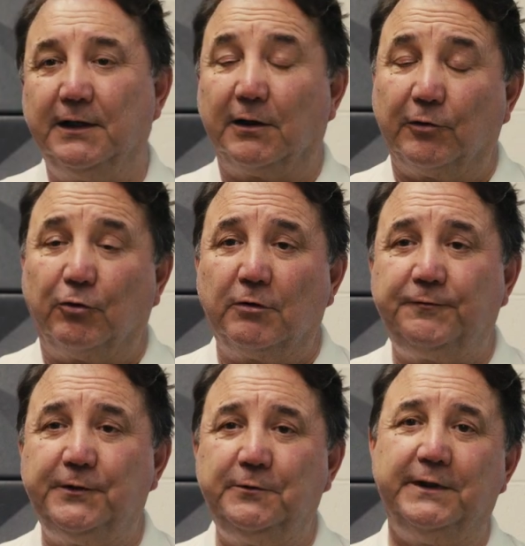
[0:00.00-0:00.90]

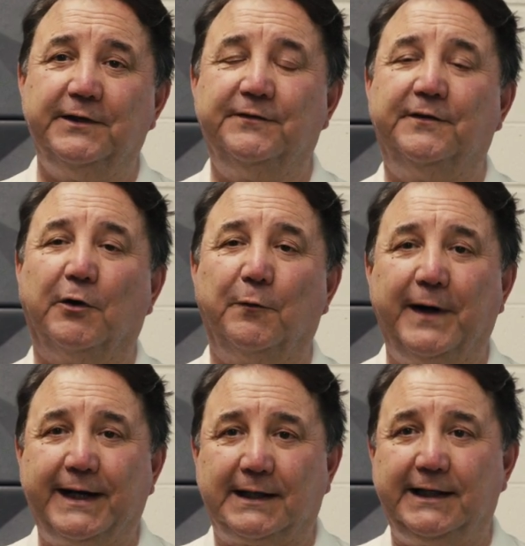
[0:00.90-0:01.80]
Chlorophyll is
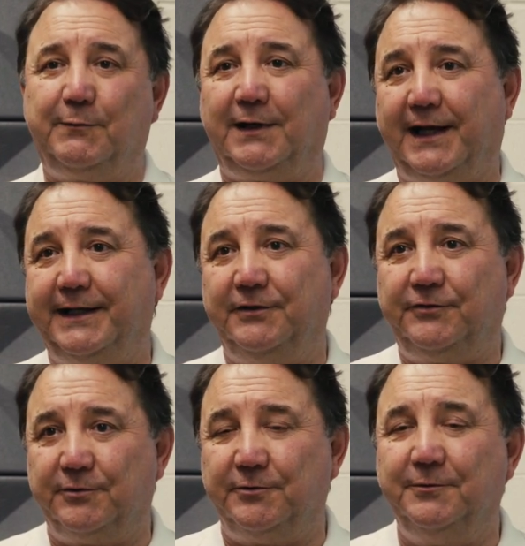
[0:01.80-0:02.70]
directly related
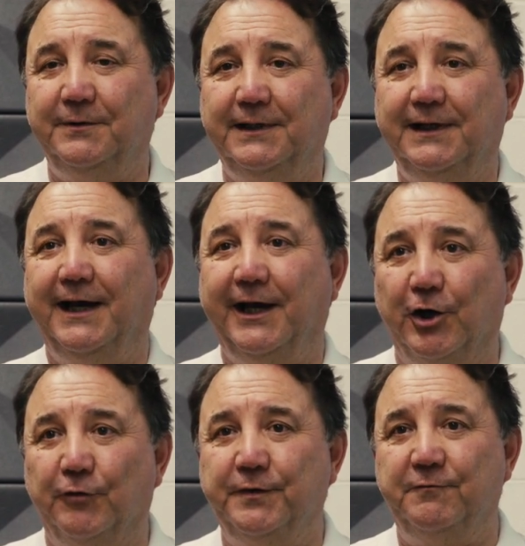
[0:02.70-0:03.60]
to
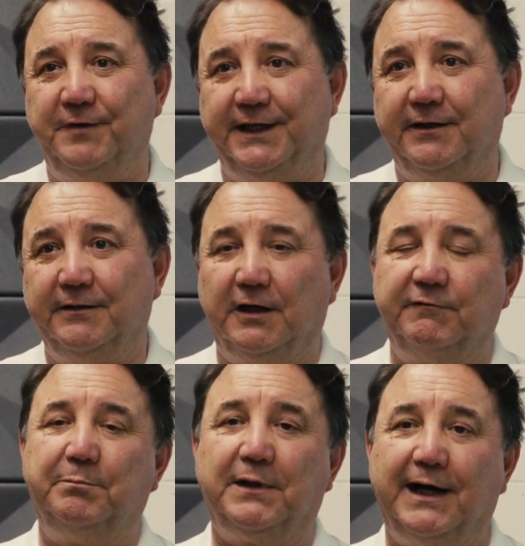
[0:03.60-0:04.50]
health and vigour of
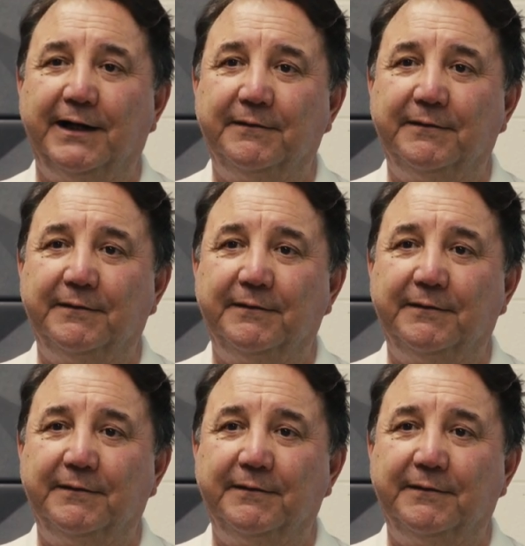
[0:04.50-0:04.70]
a plant.